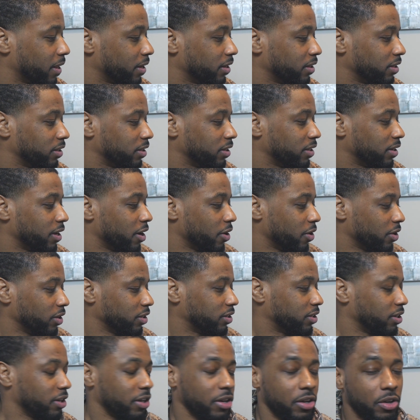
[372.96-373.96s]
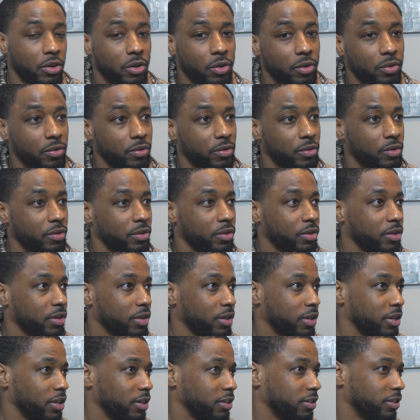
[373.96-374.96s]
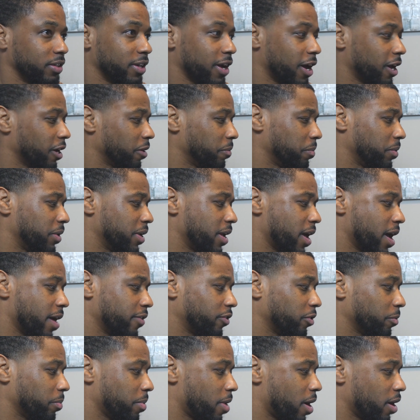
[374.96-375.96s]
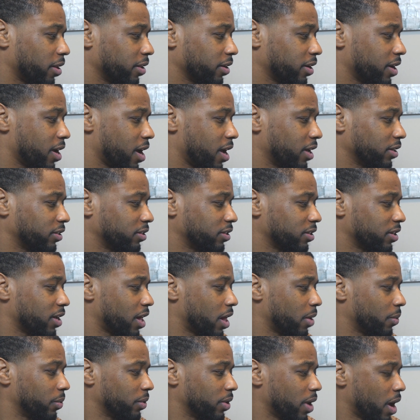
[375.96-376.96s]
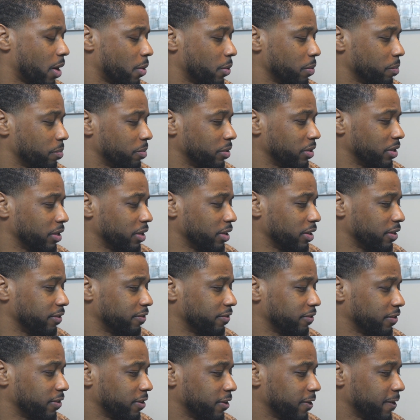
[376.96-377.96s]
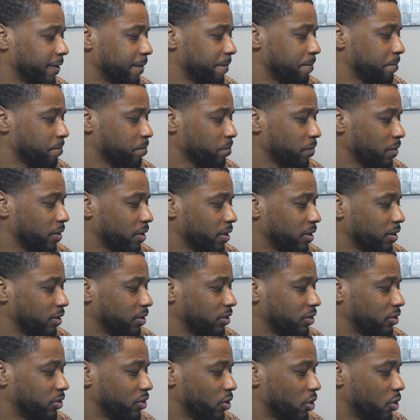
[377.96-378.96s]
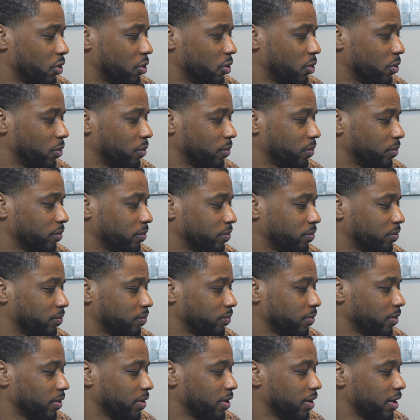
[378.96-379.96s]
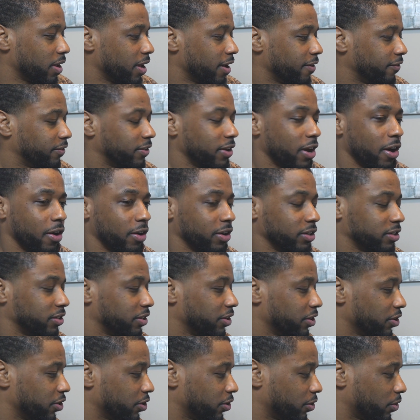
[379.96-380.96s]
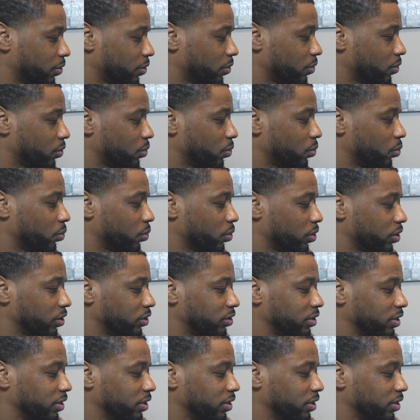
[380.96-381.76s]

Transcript: Darren Till, he's got to be after Paulo Costa, I would believe. So if Darren Till were